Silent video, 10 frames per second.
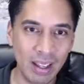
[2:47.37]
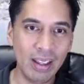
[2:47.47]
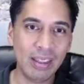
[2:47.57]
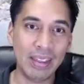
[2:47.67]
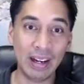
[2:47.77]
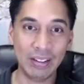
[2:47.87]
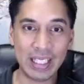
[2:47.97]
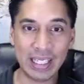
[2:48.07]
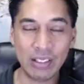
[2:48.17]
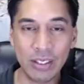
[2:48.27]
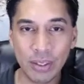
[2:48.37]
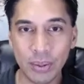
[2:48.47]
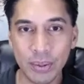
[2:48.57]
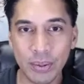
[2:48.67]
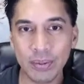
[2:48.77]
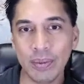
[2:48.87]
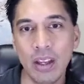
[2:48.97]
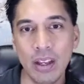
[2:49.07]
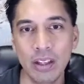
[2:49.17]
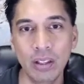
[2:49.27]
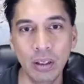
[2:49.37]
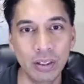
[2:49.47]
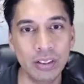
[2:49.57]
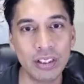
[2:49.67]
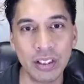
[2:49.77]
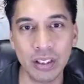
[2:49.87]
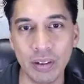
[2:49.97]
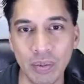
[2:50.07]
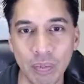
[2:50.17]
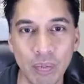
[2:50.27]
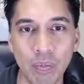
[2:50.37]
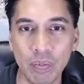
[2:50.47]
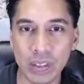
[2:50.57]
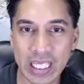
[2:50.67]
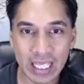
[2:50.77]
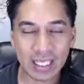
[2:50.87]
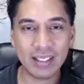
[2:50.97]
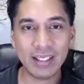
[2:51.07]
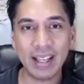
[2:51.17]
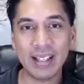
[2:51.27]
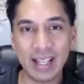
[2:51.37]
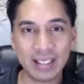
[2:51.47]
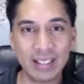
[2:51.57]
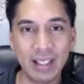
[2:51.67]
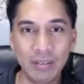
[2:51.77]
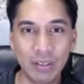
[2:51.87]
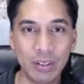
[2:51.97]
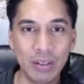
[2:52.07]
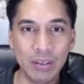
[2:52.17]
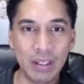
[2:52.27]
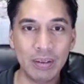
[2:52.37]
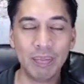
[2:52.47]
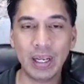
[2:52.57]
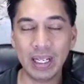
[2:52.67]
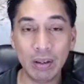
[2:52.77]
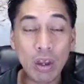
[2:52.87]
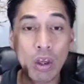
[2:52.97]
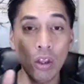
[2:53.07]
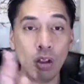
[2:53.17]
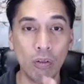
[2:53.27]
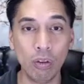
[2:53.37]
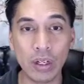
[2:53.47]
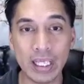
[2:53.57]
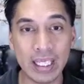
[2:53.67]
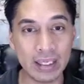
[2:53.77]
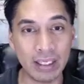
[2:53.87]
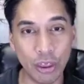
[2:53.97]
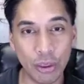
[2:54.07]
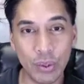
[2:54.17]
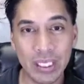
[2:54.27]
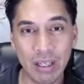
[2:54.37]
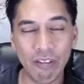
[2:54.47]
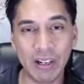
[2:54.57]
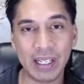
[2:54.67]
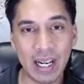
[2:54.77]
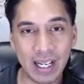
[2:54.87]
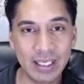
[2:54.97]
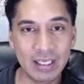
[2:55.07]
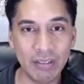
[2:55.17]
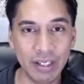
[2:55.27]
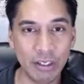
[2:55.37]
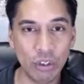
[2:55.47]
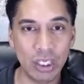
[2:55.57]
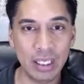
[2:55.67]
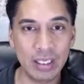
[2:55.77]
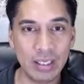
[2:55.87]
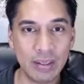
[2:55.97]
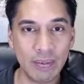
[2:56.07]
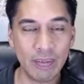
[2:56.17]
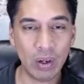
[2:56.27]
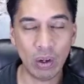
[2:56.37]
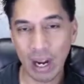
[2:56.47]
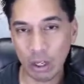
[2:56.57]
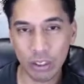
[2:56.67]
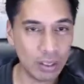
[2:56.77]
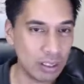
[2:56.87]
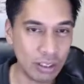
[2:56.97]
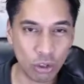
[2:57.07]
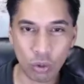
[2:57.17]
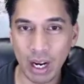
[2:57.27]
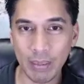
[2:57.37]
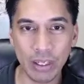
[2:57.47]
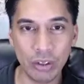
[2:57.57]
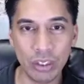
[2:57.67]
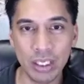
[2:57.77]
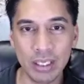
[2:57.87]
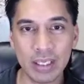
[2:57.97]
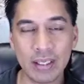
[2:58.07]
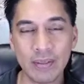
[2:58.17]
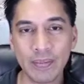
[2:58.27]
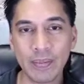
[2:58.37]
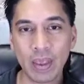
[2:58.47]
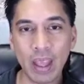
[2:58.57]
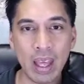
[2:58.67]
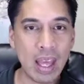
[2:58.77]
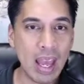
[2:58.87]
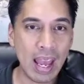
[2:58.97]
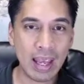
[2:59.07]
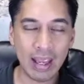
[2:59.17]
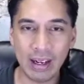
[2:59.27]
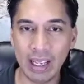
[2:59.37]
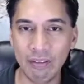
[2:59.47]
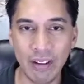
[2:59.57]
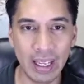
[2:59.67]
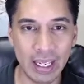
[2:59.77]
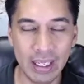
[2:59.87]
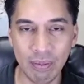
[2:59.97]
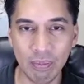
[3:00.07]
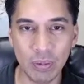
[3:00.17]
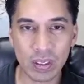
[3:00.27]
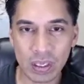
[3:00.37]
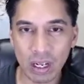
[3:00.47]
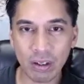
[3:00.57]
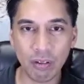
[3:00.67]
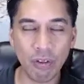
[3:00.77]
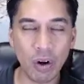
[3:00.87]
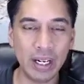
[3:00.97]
Then on day 2, you learned to take it to that next level by looking at the 3 different kinds of energies, or how you could describe energies. And if any stuck or foreign